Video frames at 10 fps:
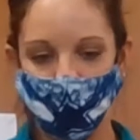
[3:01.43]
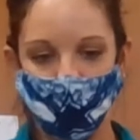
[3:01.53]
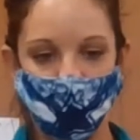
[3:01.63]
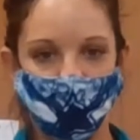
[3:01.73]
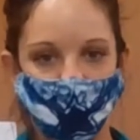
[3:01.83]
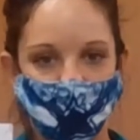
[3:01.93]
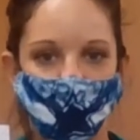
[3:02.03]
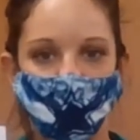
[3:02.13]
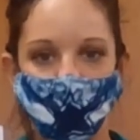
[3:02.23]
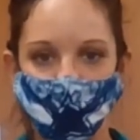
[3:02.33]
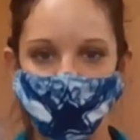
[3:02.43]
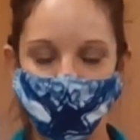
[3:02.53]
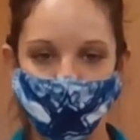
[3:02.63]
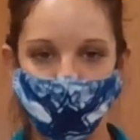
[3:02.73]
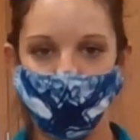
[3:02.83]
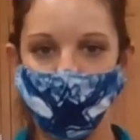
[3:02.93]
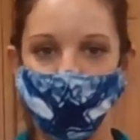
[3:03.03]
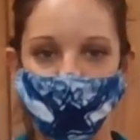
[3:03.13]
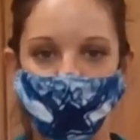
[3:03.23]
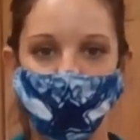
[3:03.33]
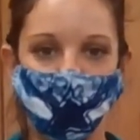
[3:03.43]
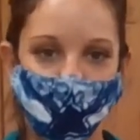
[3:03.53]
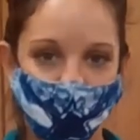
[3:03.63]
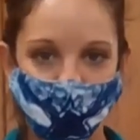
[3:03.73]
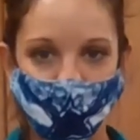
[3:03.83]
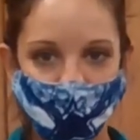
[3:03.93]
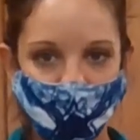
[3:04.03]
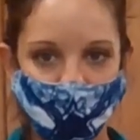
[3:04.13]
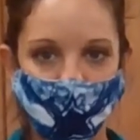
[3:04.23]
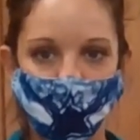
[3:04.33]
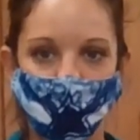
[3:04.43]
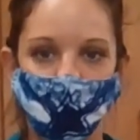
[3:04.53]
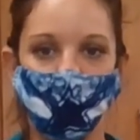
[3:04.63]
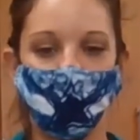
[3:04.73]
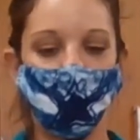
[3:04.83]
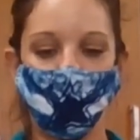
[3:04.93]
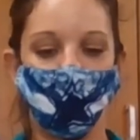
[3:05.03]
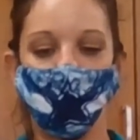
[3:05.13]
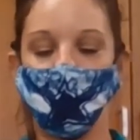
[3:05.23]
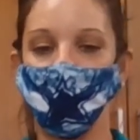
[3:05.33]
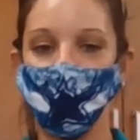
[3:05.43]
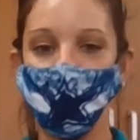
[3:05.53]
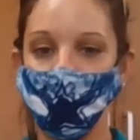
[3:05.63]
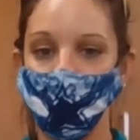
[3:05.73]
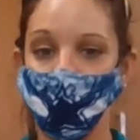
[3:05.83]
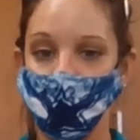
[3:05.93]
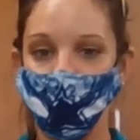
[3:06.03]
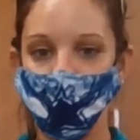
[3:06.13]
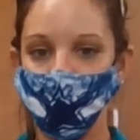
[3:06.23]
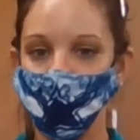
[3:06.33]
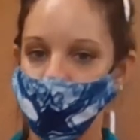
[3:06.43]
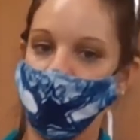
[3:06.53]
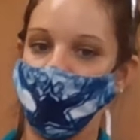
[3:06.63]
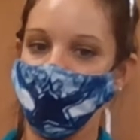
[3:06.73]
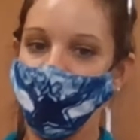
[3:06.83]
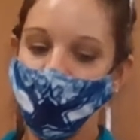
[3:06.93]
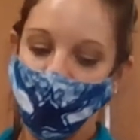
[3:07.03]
we are going to then, with our non-dominant hand, we are going to be pouring the saline solution.